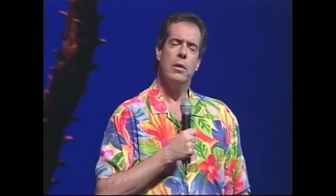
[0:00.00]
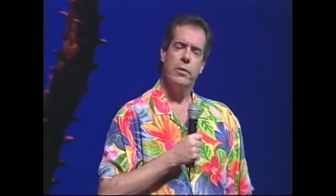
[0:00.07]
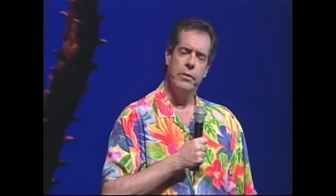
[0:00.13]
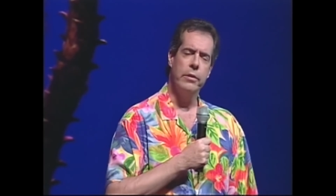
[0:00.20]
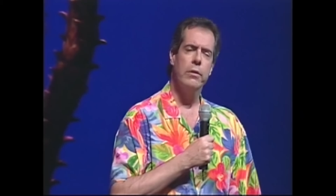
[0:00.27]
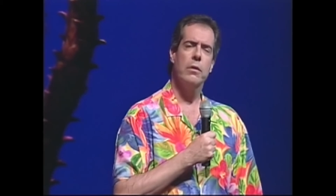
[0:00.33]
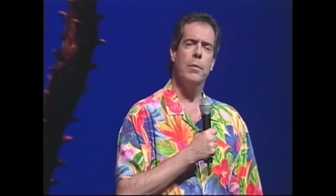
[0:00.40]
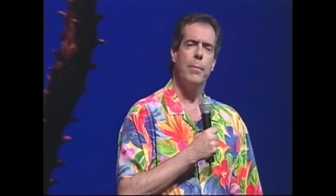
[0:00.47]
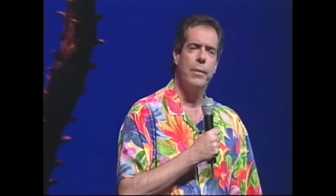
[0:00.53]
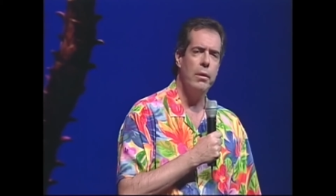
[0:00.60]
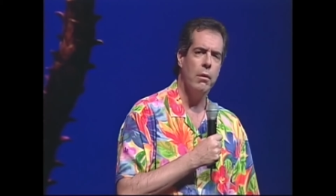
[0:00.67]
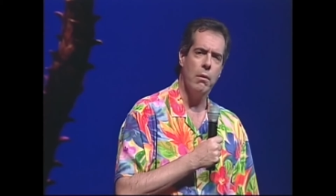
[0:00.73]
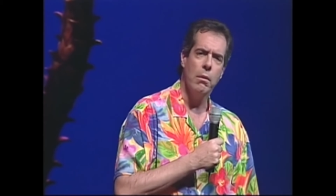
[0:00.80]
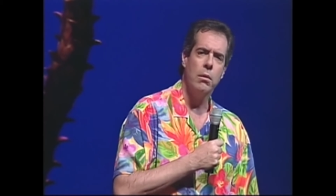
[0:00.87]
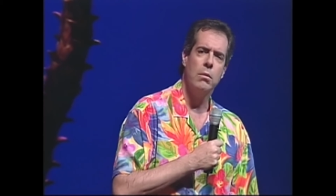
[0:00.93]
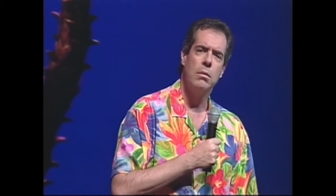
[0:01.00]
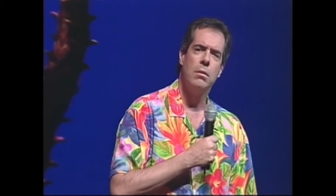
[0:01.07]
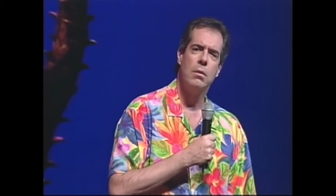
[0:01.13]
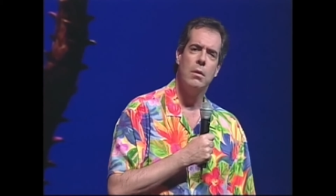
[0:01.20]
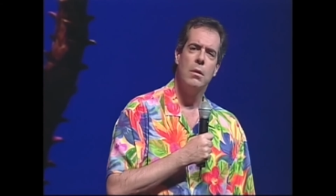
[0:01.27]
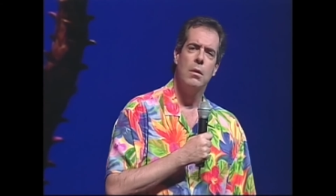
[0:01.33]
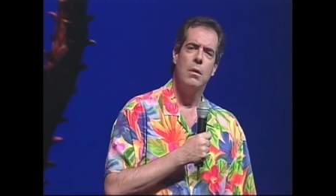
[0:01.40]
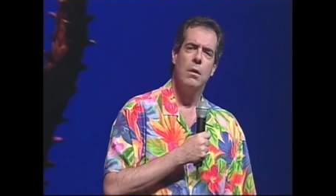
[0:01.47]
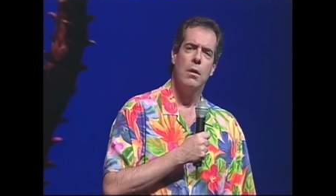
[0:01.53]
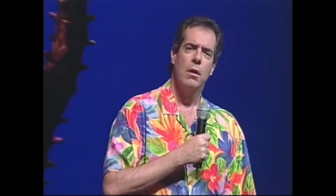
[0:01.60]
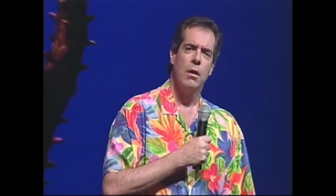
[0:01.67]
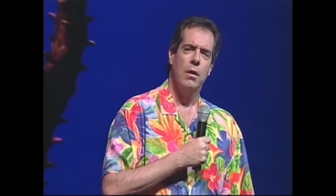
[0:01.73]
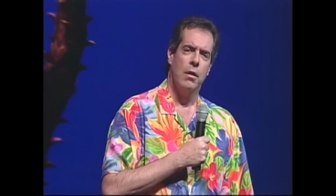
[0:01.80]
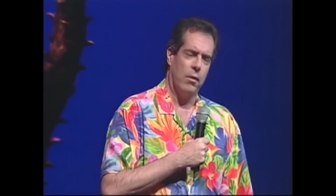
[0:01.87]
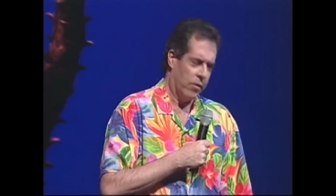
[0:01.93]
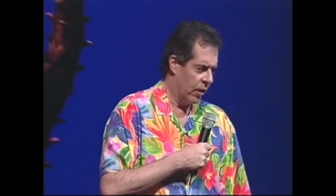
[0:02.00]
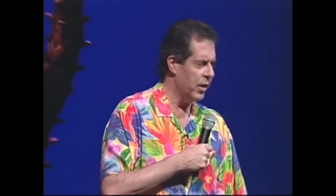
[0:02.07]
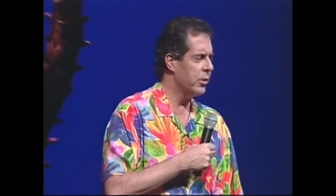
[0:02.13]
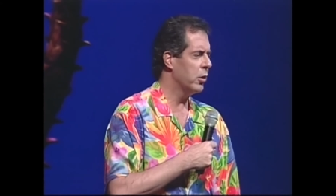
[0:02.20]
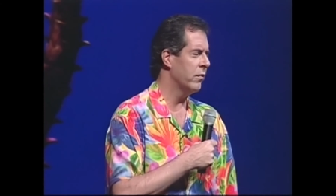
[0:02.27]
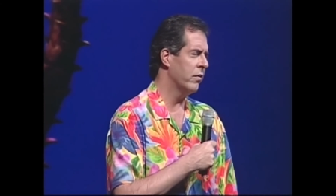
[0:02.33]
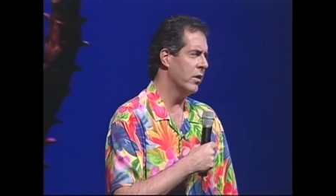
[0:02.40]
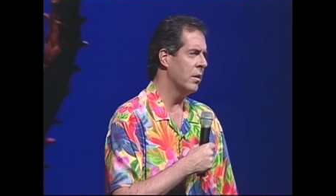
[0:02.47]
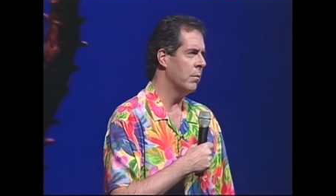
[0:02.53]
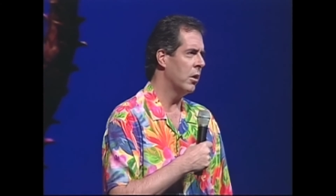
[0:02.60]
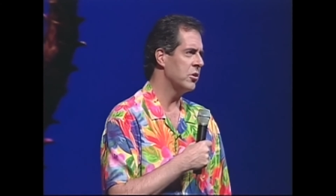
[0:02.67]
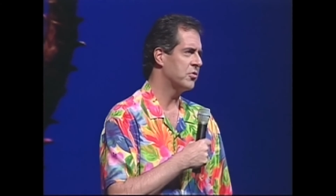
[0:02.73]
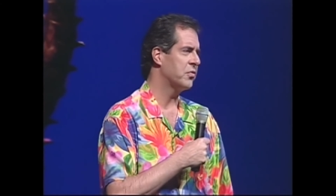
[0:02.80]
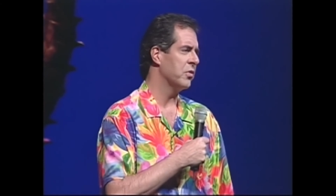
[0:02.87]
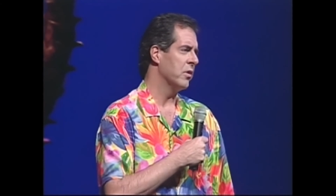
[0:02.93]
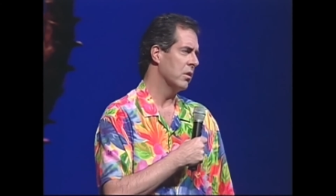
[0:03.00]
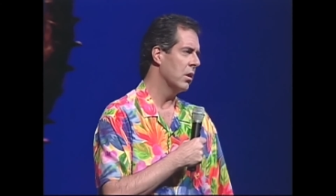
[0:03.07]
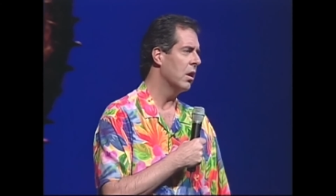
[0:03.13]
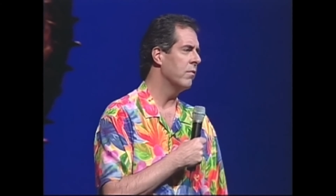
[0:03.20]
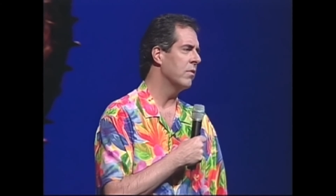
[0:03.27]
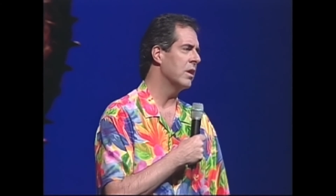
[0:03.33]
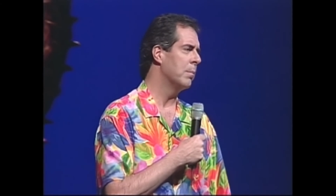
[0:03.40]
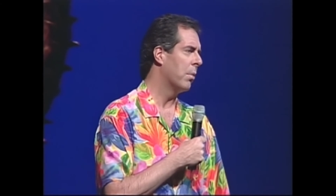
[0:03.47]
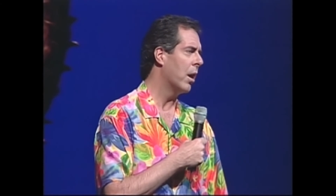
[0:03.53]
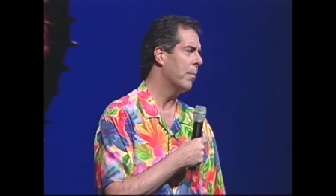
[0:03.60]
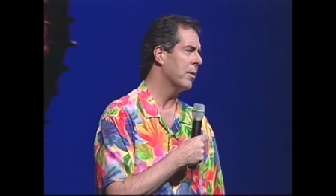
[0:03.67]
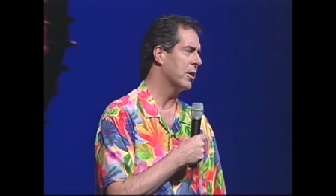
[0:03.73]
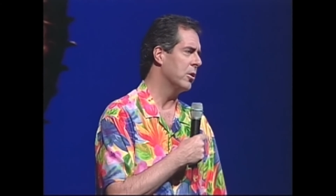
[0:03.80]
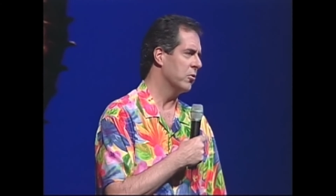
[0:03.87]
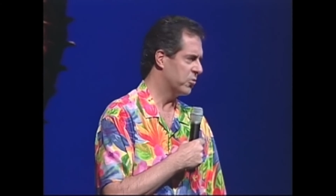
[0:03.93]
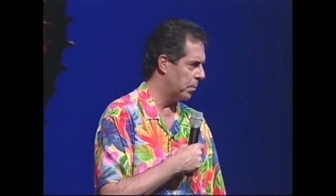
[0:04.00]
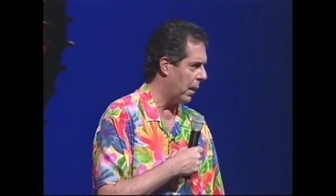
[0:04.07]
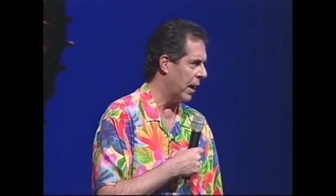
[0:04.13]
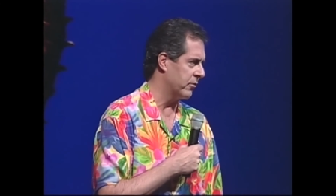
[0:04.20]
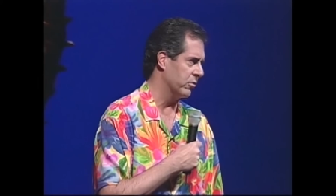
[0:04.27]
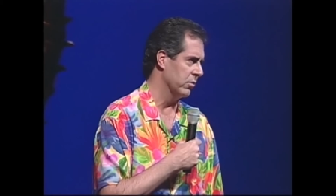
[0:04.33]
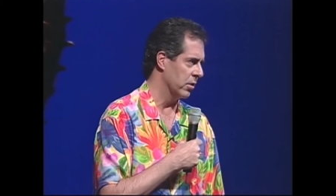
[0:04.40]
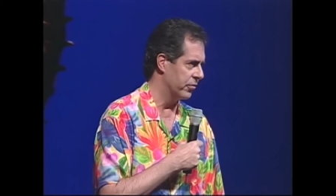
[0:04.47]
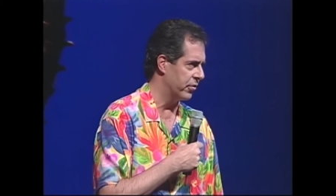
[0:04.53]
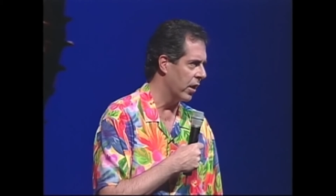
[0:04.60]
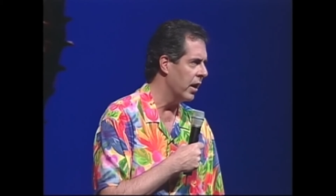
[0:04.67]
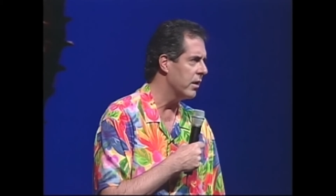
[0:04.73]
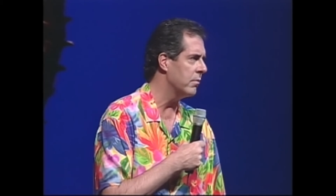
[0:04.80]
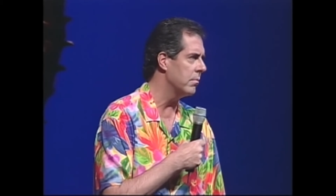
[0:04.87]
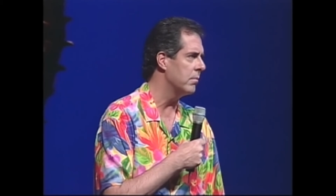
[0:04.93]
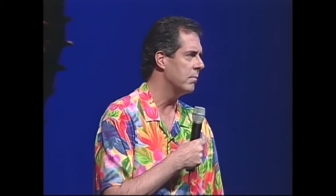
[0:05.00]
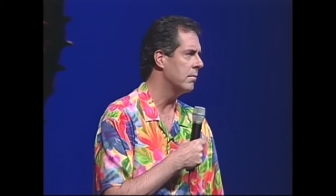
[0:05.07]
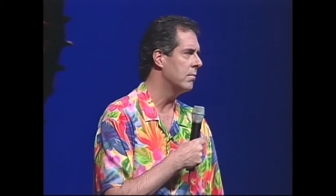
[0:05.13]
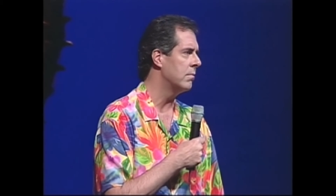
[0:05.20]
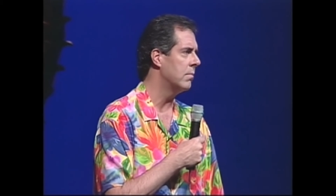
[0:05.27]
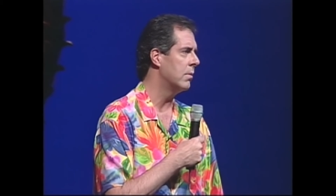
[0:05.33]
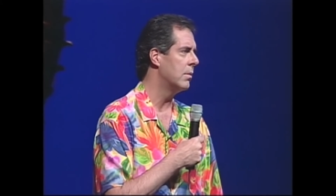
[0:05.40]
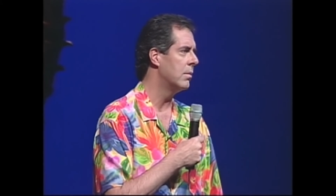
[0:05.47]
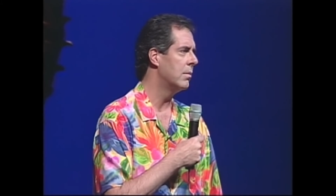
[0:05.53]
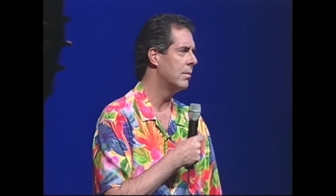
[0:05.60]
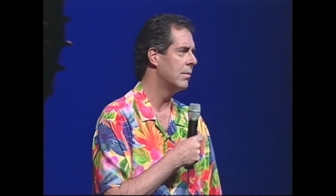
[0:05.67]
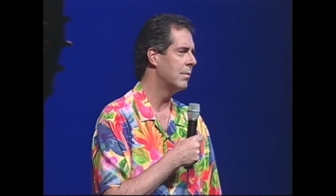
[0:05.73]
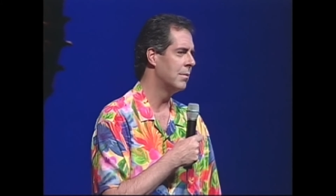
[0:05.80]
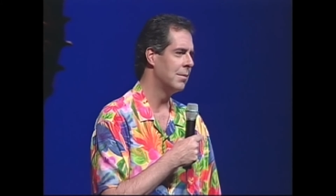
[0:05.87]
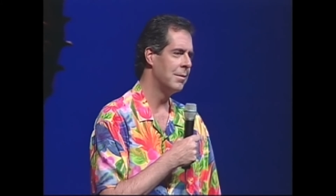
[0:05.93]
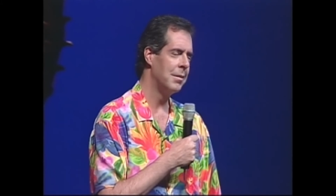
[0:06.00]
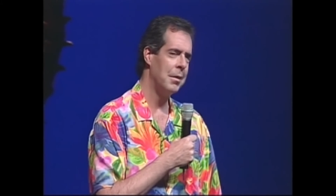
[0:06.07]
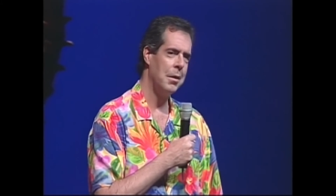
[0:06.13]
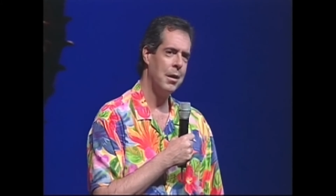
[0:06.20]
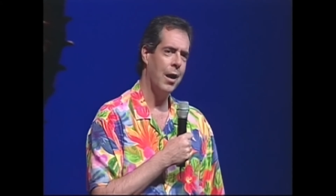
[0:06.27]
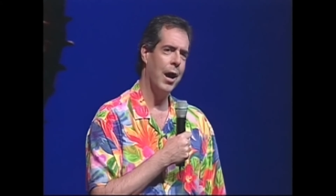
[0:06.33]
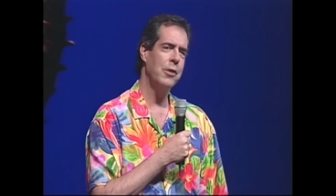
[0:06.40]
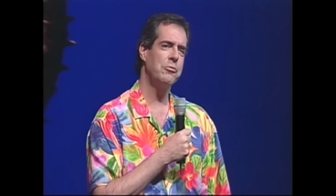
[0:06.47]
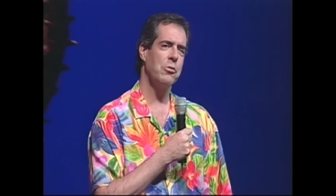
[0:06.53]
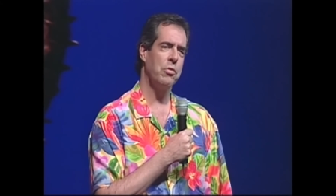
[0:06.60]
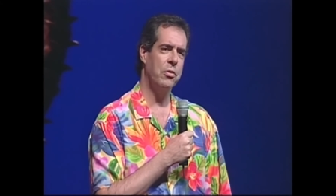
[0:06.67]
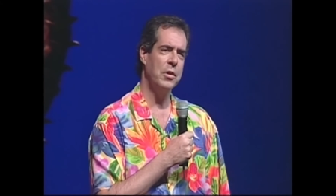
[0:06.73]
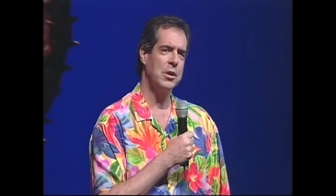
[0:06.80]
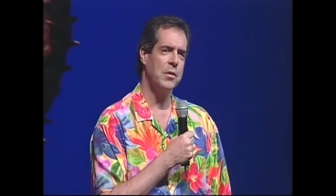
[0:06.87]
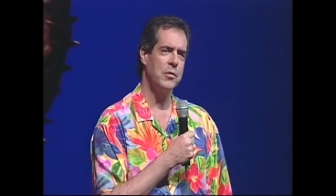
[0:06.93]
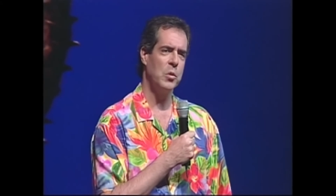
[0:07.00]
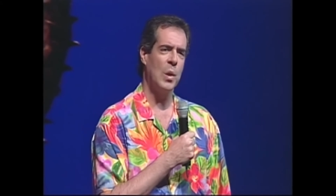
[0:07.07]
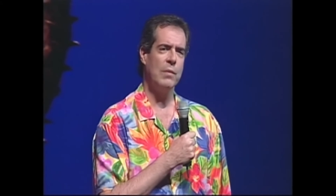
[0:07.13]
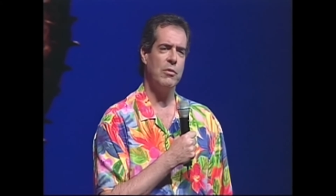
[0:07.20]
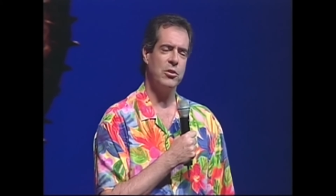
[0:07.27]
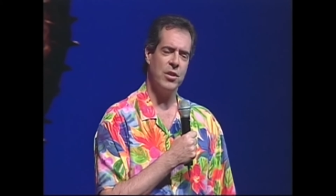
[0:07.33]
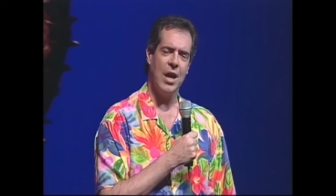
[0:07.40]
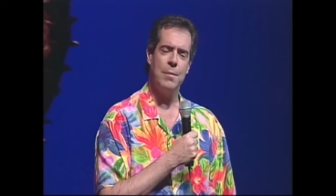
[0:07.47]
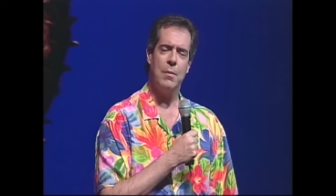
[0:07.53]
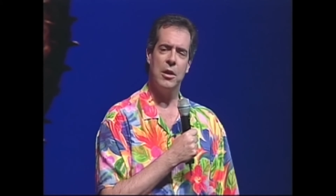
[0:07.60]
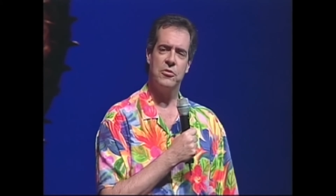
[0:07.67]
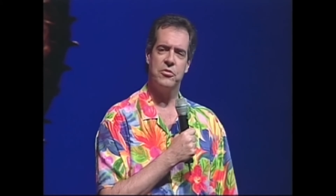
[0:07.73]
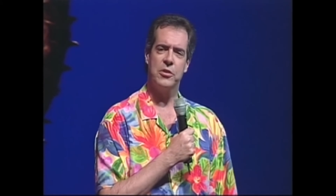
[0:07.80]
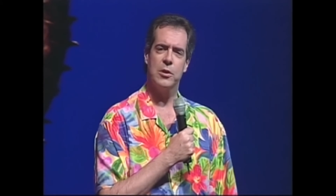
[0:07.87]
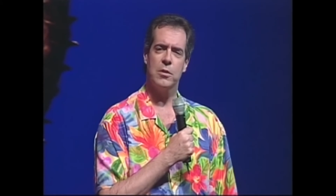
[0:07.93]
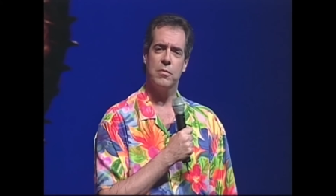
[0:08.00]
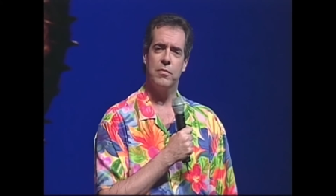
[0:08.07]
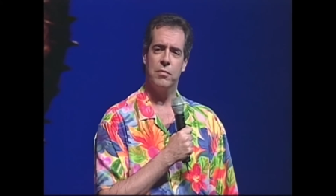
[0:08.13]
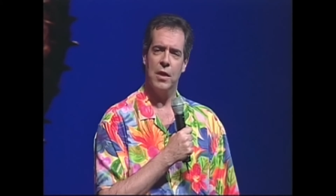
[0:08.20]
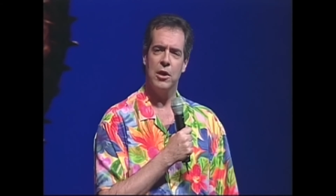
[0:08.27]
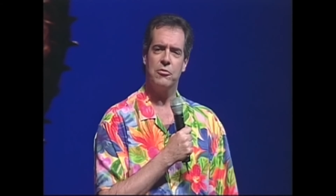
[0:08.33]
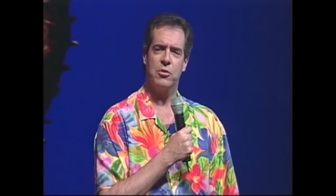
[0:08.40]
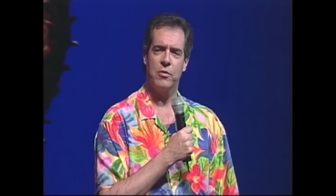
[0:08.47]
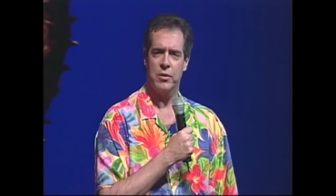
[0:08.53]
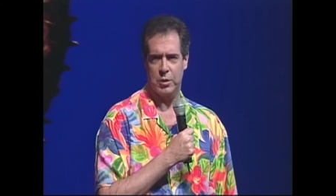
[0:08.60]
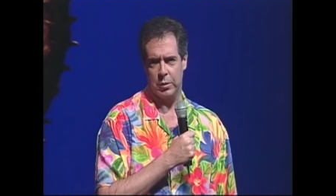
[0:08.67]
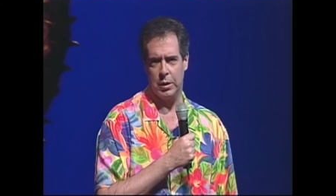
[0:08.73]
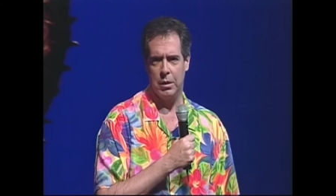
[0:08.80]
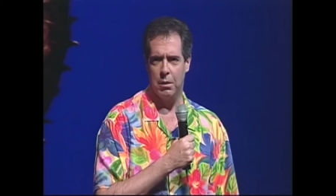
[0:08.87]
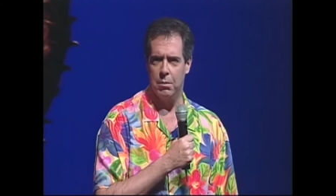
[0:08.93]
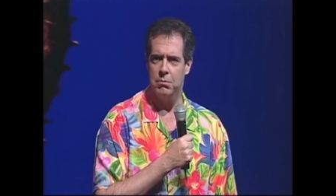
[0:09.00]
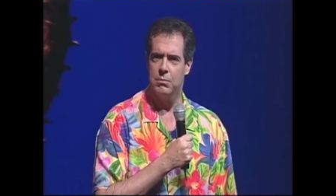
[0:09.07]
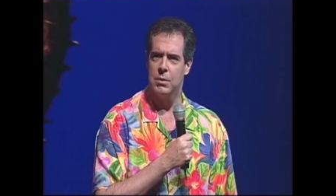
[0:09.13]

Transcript: Dear Bill, thank you very much for the lovely barbecue spatula set. I shall think of you every time I sear flesh on the grill.